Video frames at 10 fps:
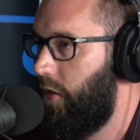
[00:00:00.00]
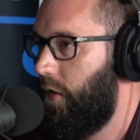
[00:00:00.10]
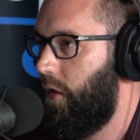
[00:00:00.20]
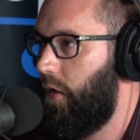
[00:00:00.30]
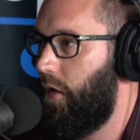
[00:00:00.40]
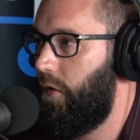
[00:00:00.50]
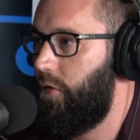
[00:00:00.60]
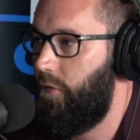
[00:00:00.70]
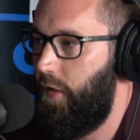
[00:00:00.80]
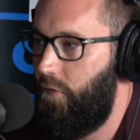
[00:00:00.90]

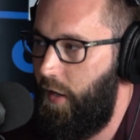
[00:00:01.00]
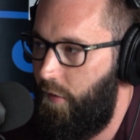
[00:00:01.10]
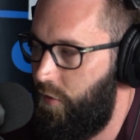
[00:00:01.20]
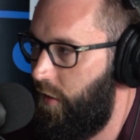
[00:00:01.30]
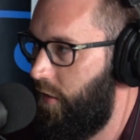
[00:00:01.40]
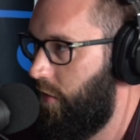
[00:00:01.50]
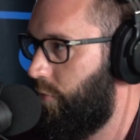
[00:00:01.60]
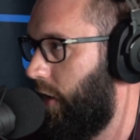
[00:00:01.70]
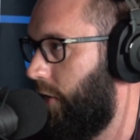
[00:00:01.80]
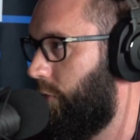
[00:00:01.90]
They have an advertising
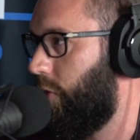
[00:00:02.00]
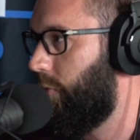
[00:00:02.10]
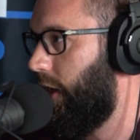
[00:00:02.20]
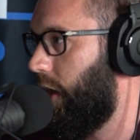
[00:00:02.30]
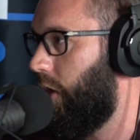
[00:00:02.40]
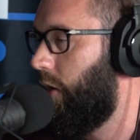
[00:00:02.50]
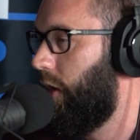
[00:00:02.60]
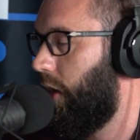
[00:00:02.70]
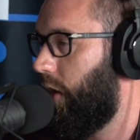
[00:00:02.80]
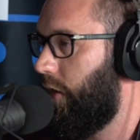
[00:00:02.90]
platform now,
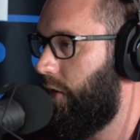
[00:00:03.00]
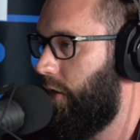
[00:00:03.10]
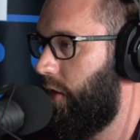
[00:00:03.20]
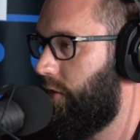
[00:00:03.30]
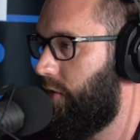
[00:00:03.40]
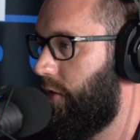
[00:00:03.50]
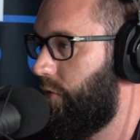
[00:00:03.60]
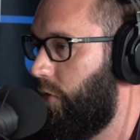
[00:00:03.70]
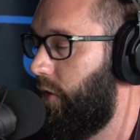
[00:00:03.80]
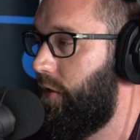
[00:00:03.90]
and it's
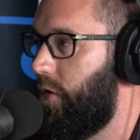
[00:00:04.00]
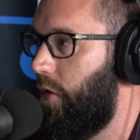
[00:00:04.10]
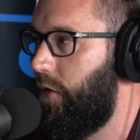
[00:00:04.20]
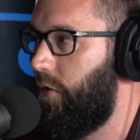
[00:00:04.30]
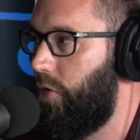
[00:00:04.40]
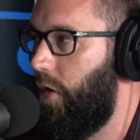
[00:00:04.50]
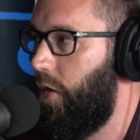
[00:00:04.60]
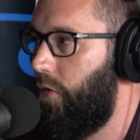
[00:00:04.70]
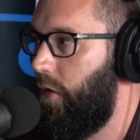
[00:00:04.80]
really starting to grow.